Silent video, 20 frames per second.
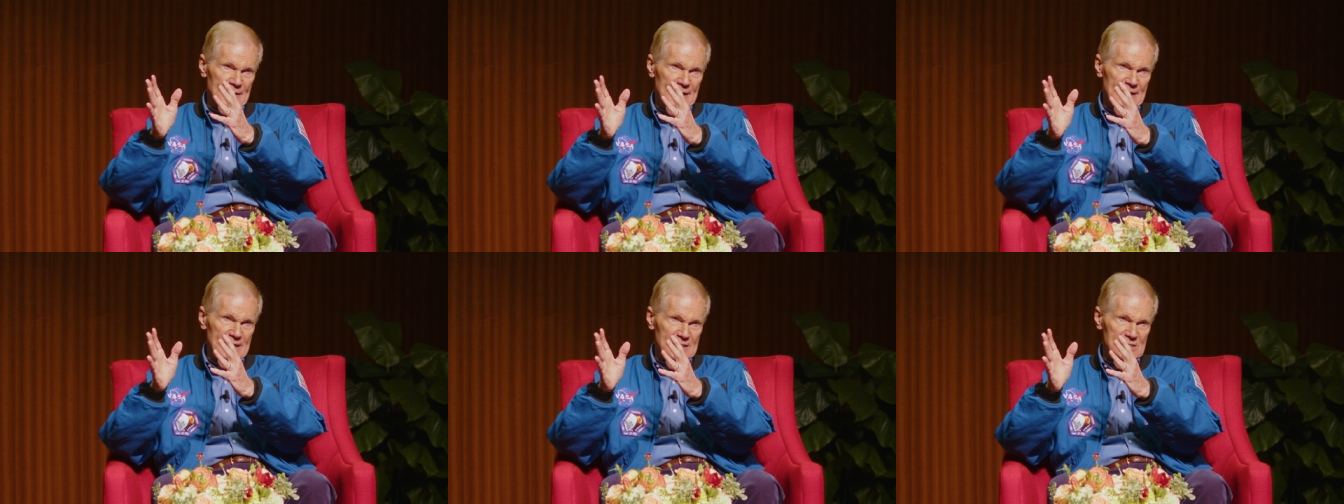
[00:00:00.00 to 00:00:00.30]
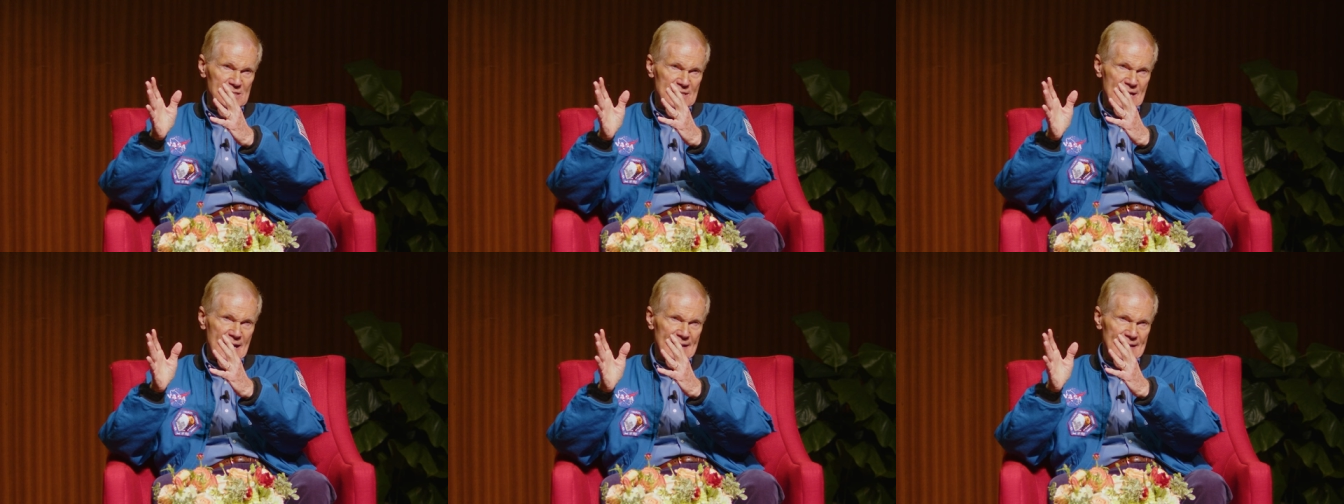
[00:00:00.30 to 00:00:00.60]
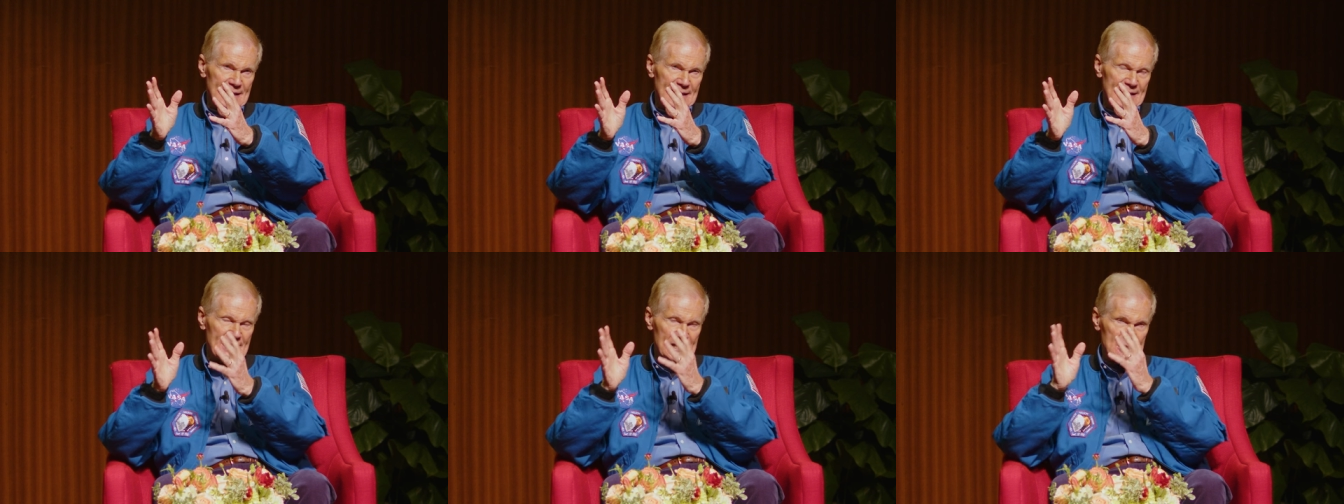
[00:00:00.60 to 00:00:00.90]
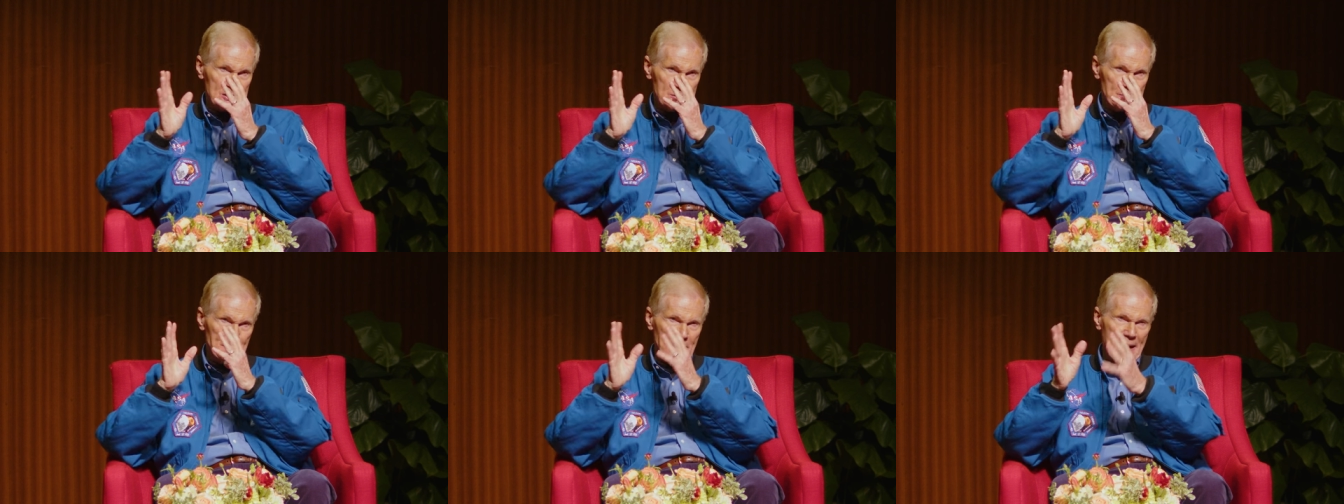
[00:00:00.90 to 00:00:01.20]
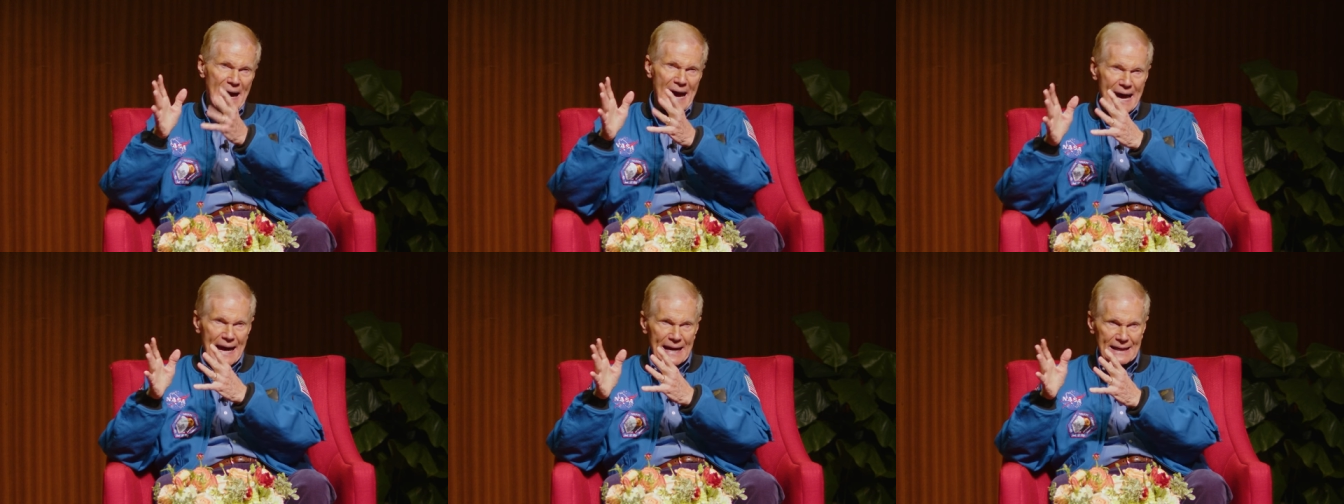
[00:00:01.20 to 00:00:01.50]
that is taking us
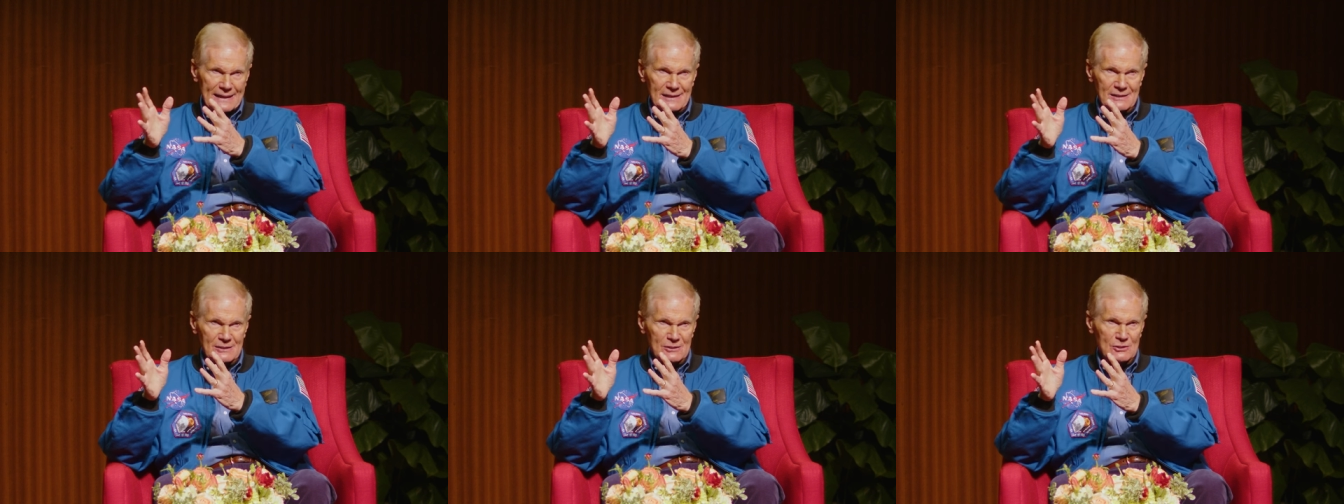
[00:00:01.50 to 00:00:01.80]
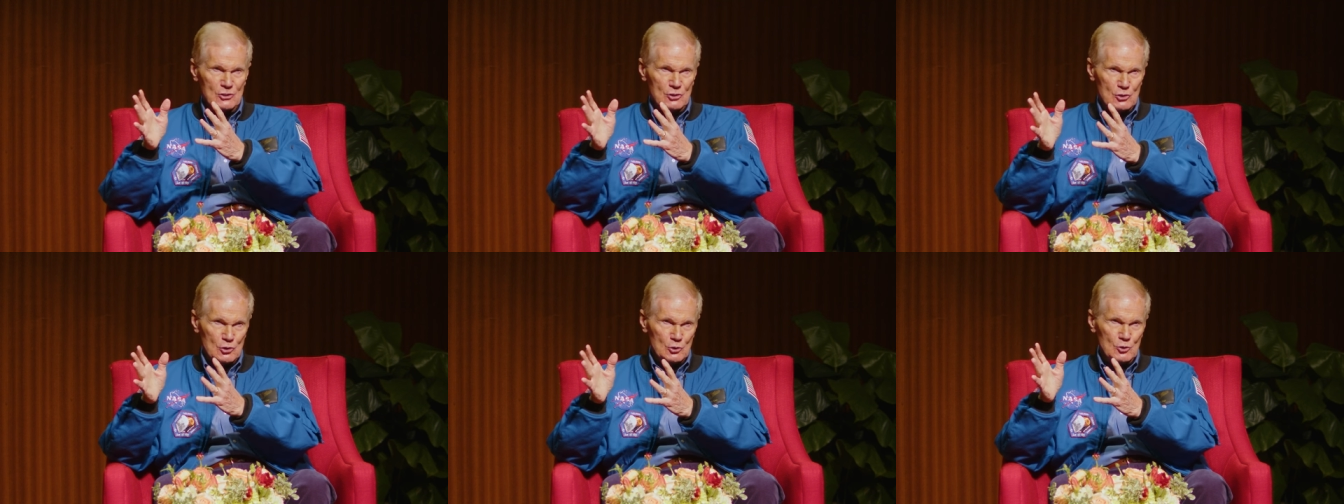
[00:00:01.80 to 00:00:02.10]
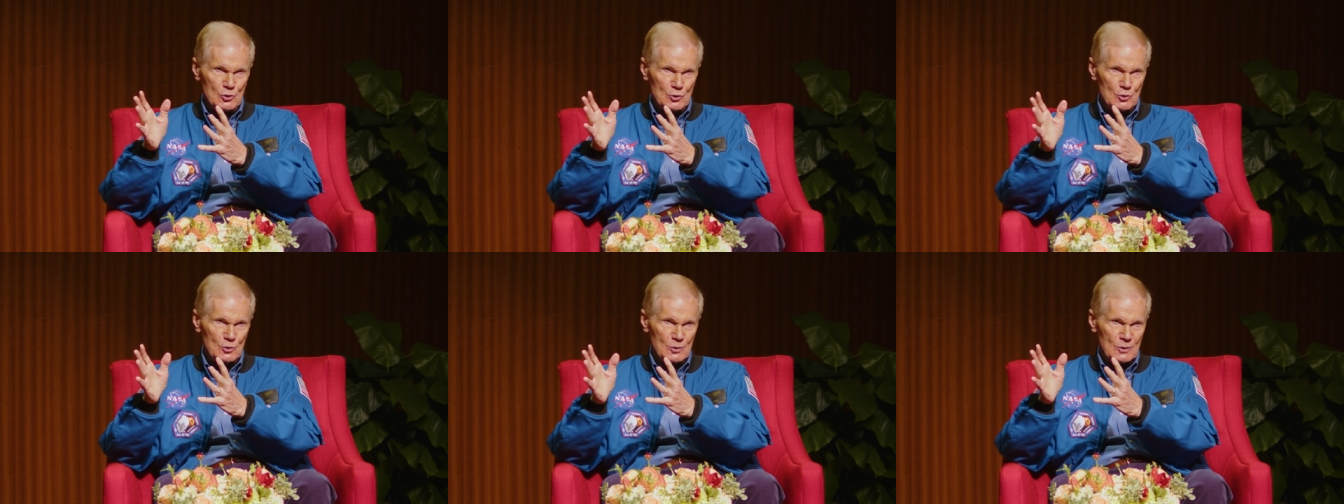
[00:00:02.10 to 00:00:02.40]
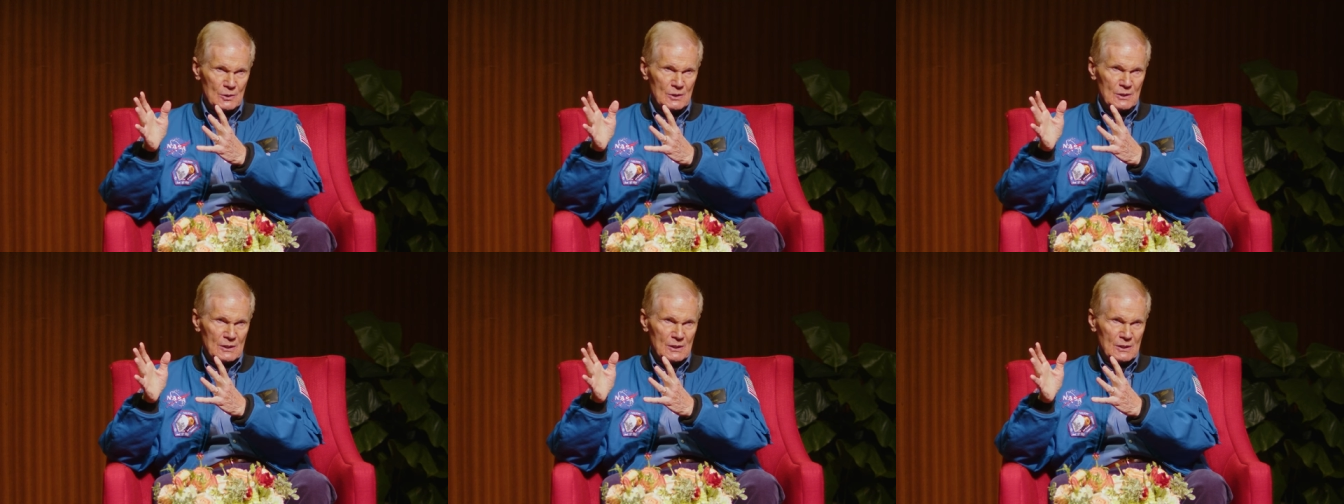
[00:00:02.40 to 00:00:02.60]
back to